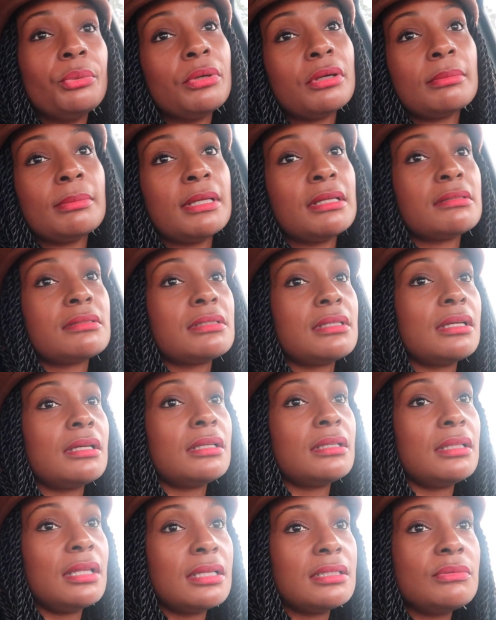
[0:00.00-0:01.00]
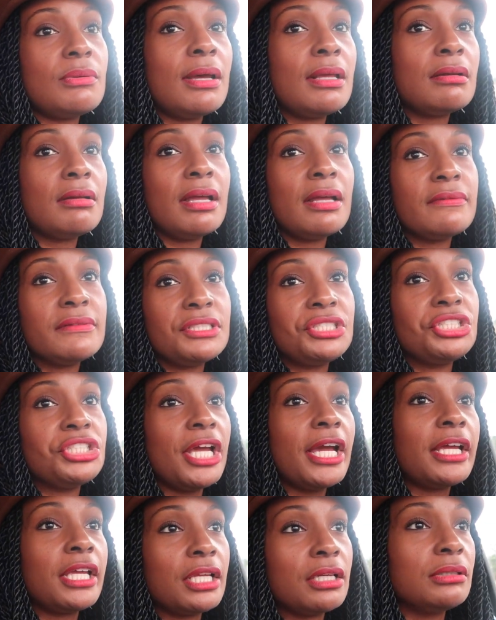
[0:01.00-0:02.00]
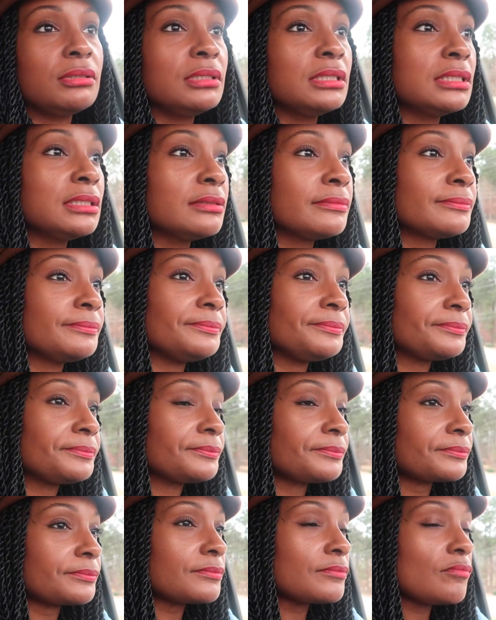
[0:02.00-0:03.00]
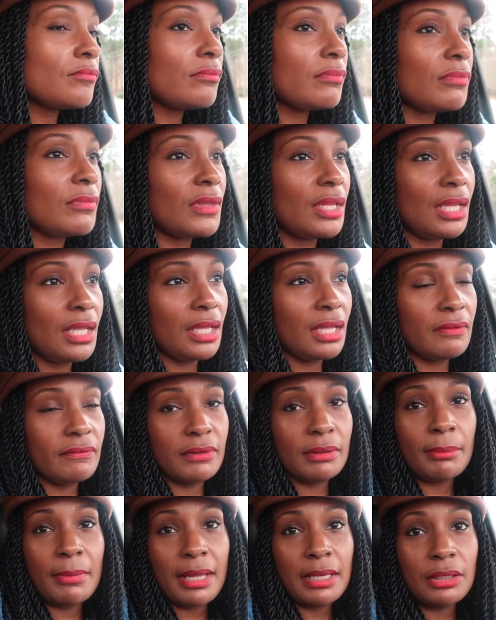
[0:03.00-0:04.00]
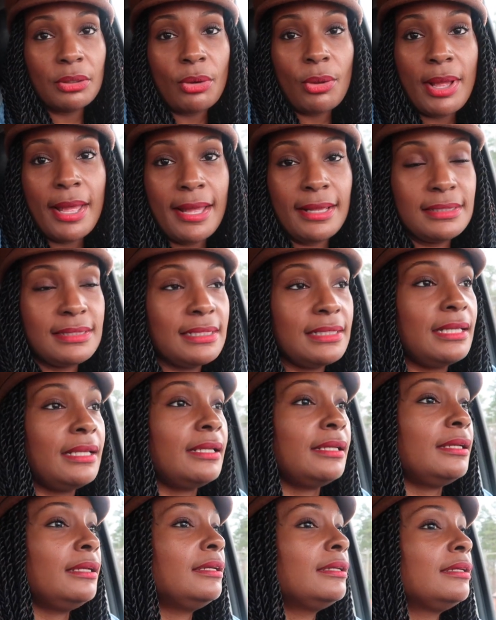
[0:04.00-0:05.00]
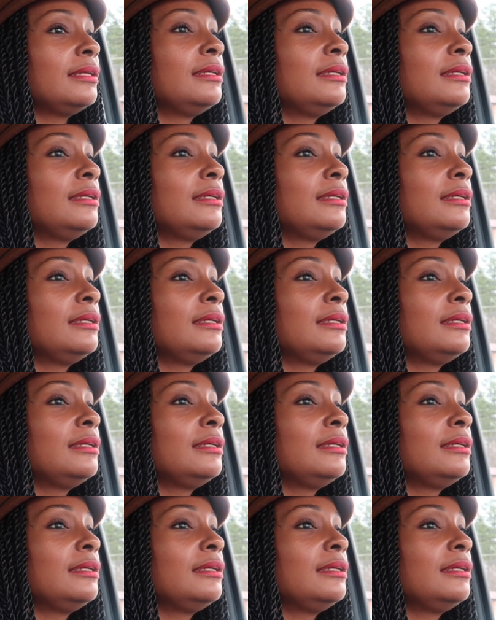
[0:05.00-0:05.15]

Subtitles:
warm outside. That's why I don't have a jacket on. I have on my little hat today,